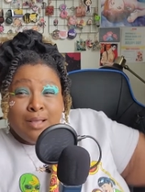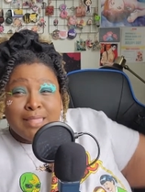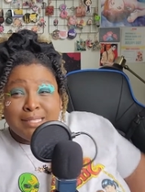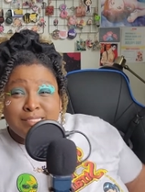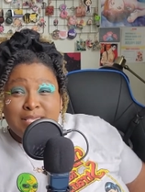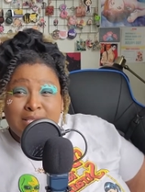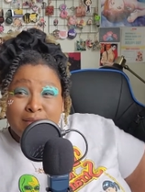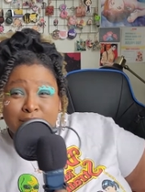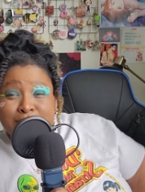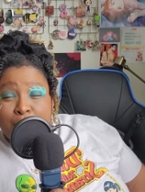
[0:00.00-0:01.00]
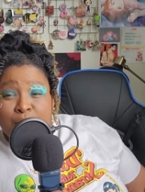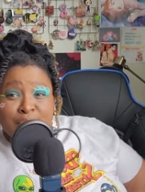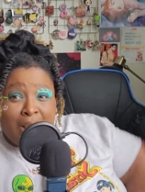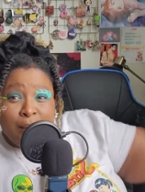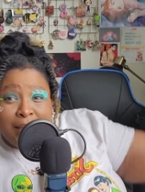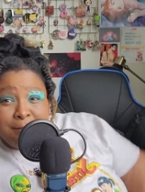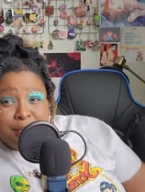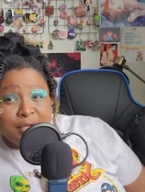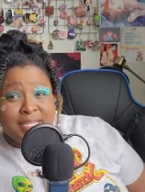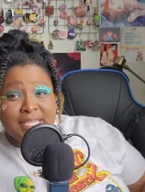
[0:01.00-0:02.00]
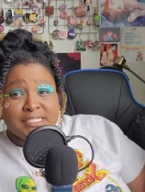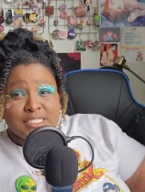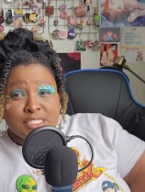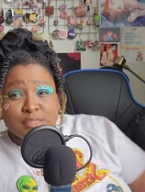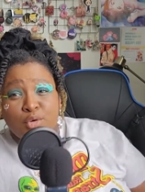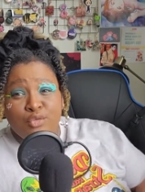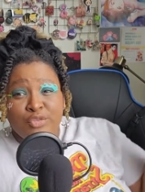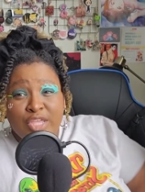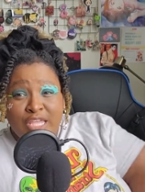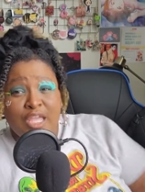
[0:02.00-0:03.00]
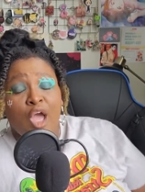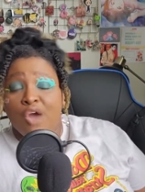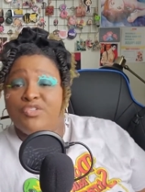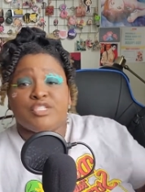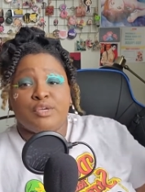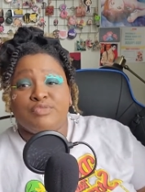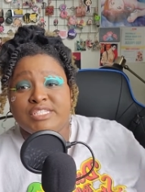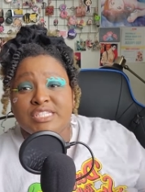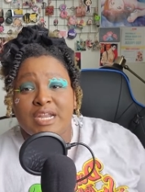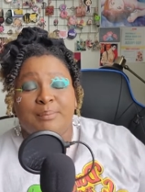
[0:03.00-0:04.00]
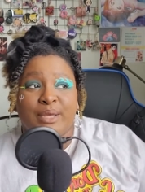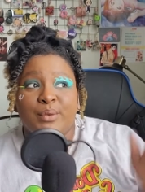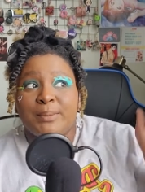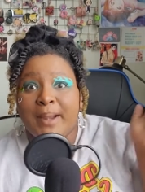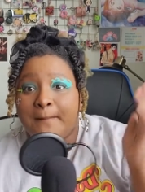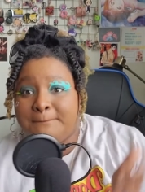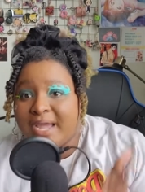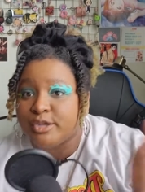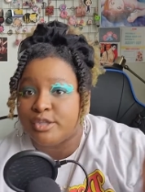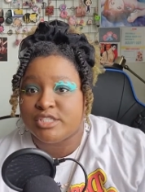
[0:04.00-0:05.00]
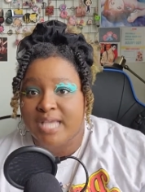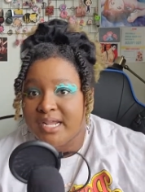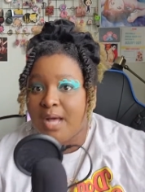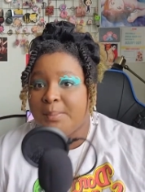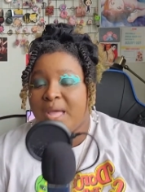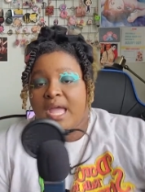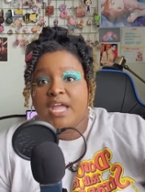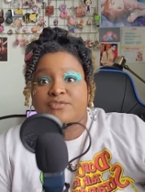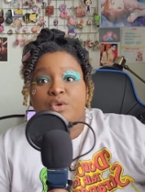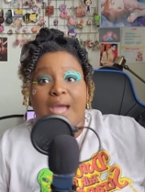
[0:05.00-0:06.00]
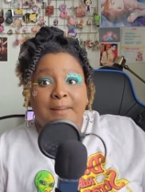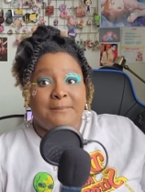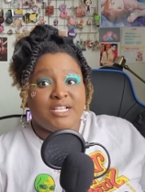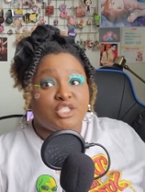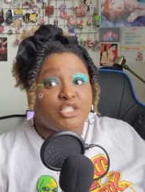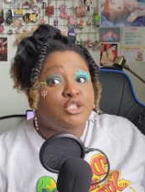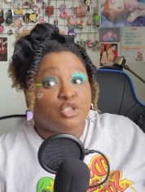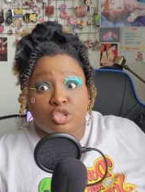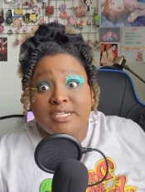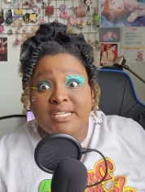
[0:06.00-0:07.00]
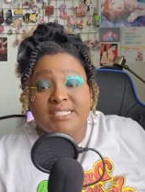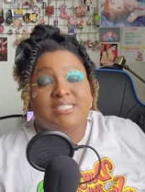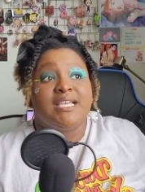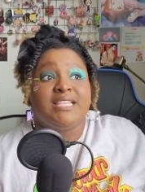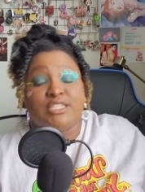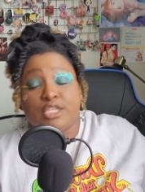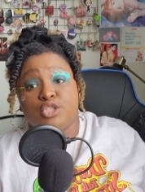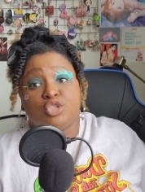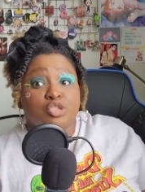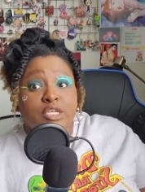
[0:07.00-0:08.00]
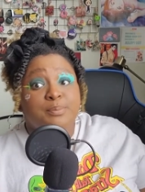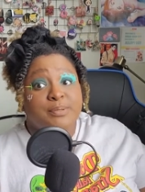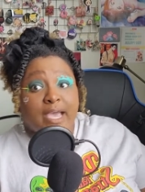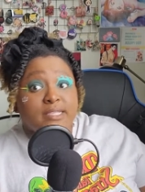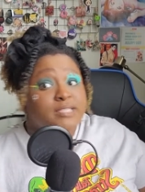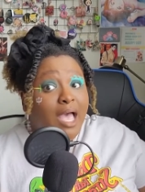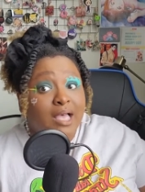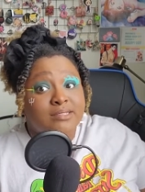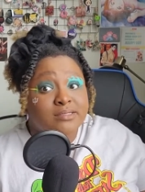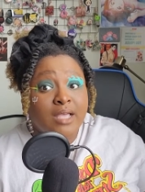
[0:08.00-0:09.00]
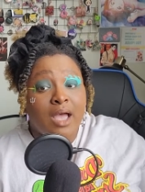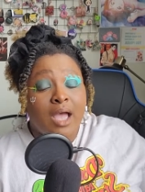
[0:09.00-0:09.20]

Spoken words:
that's here that we're now inputting into this movie for some reason. But it would have been a better setup if you had mentioned the tree and say, like, this tree protects us,